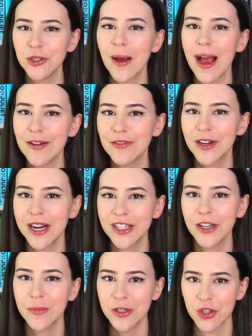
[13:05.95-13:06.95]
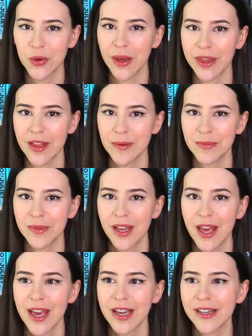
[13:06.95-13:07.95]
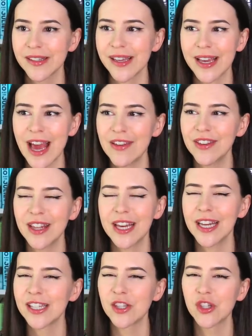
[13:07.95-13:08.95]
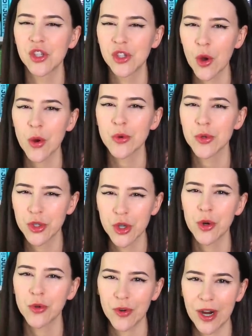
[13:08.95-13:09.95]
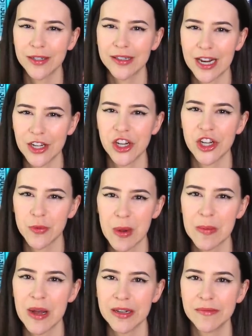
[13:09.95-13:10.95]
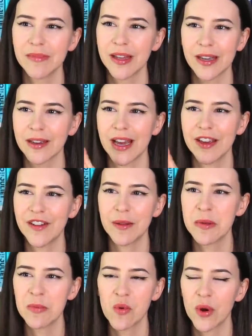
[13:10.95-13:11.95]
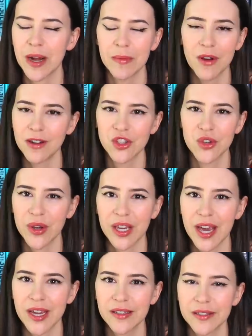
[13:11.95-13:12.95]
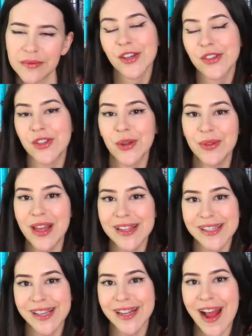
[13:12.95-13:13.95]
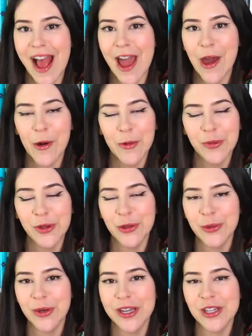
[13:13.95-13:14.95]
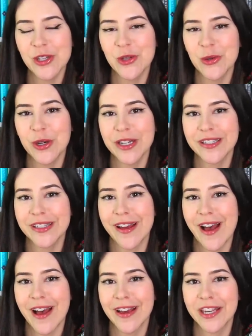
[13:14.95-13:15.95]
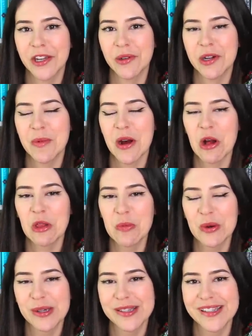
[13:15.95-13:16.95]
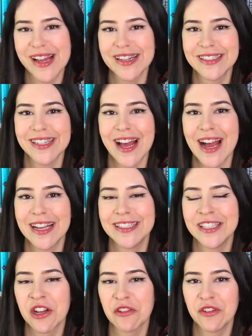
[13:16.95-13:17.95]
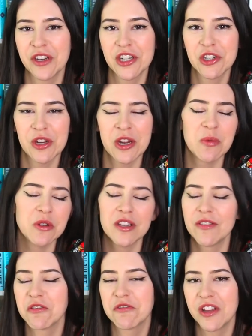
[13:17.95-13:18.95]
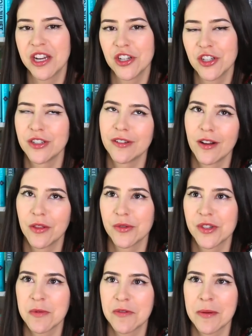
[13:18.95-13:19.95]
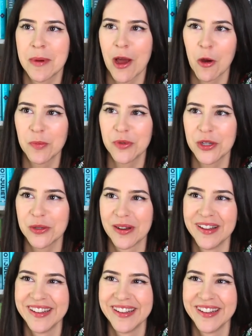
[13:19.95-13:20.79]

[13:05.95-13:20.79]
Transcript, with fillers: you ever end up enjoying them? Because like, I feel like it is so, so rare that I change my mind. Like if at midpoint I'm not enjoying it. So that's it. I hope you enjoyed uh, hearing about all the books that I did not finish and will never finish. Although some of them I hope to.